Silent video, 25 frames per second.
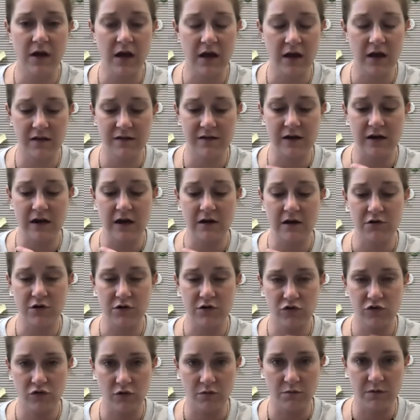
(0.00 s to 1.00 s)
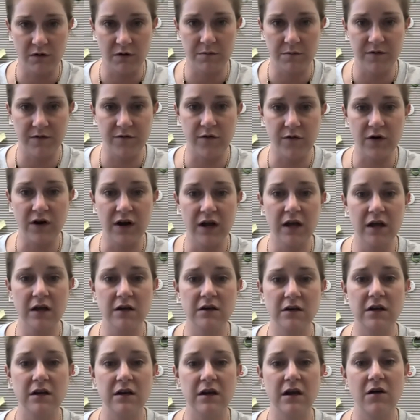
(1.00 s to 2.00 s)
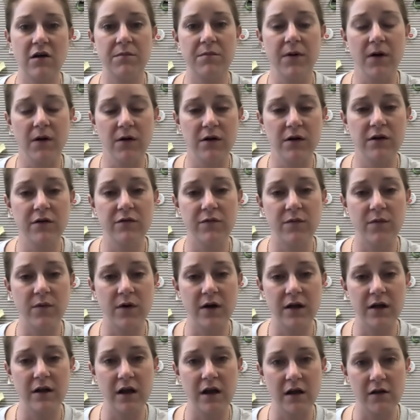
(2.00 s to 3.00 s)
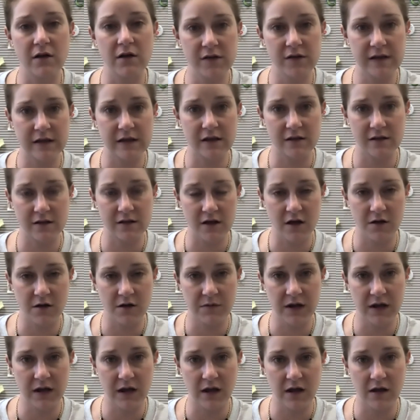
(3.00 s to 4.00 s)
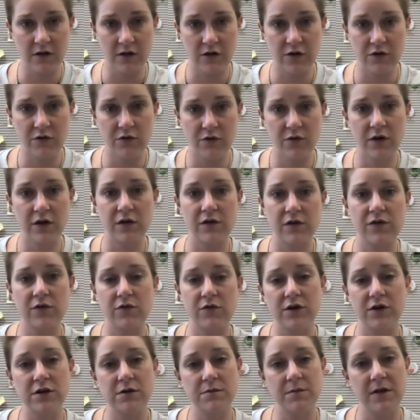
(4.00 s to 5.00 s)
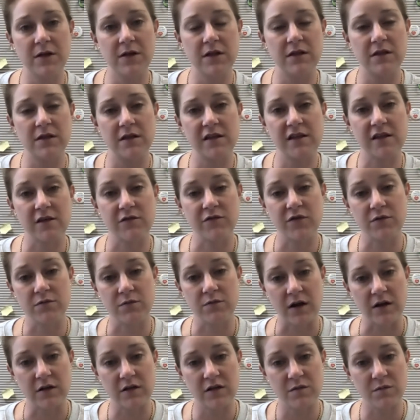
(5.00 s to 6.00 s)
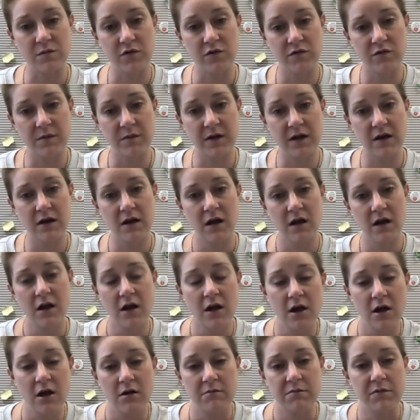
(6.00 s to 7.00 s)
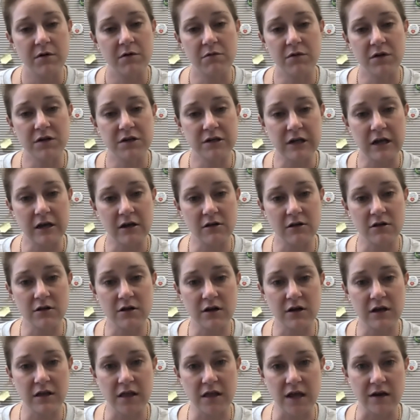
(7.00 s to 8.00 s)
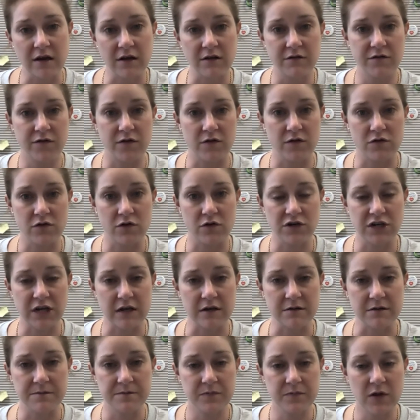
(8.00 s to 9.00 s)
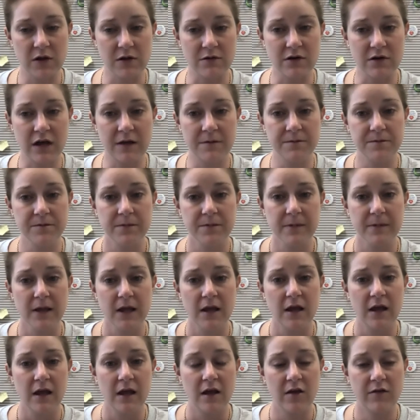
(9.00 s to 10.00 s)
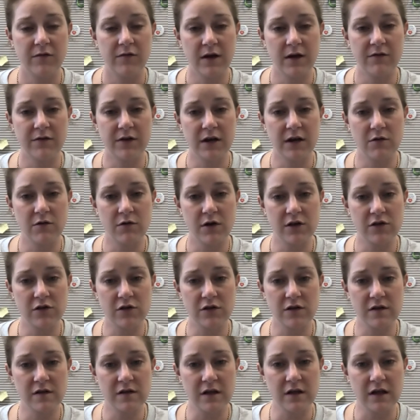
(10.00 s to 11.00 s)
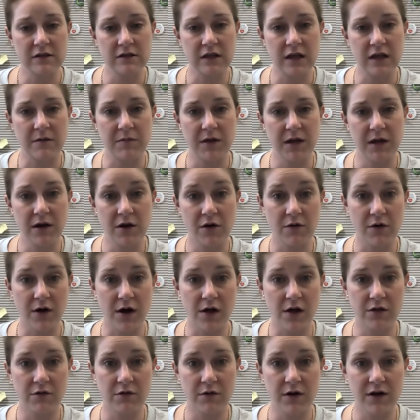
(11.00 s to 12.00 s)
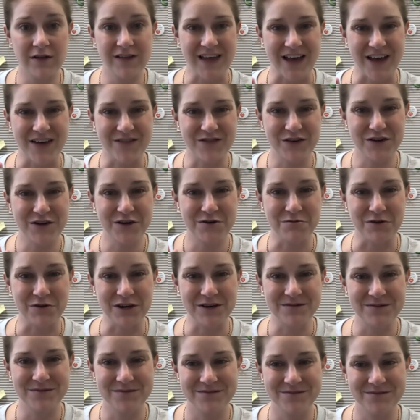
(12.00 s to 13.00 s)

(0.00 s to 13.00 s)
Eisenhower and Truman beforehand. Now, part of what else is coming at you is going to be then the civil rights movement, but we'll take a look at that at future date, okay? If you have any questions, let me know. Otherwise, have a good one.